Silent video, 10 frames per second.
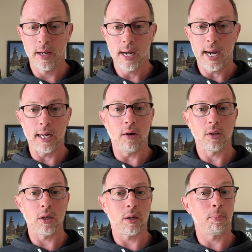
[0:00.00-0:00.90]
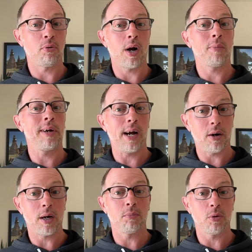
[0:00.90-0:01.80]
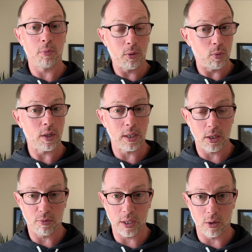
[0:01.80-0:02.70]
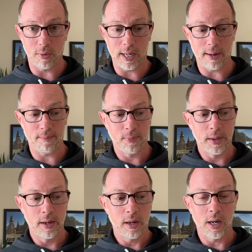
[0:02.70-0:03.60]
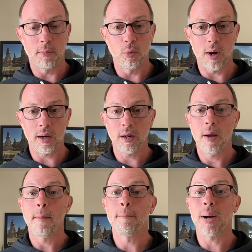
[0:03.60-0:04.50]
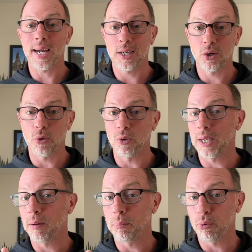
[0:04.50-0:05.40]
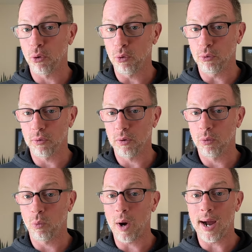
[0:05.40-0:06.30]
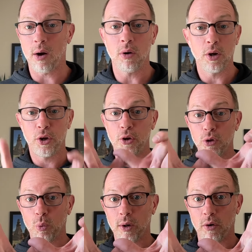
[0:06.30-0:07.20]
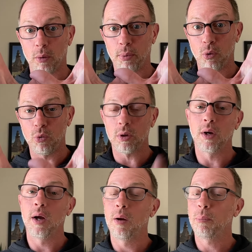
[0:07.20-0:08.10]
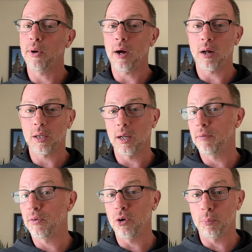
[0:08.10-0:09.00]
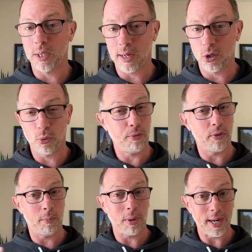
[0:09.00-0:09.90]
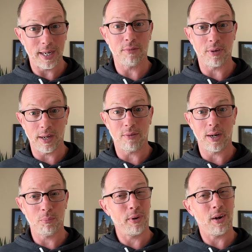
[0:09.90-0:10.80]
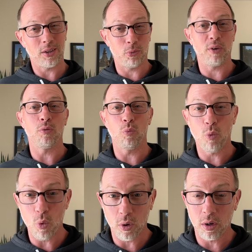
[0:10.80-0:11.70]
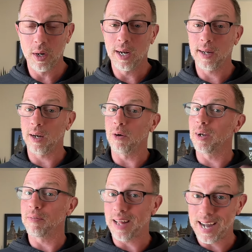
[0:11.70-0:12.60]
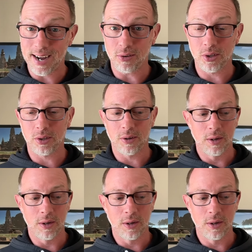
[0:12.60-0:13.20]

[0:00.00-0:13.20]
and they looked at the primary outcomes that we'd want to see as a result of that. Number one, pain scores improved. Wow, huge win on the board. Pretty hard to live to your potential if you're in pain every day, right? Pretty hard to even walk, let alone leave the house.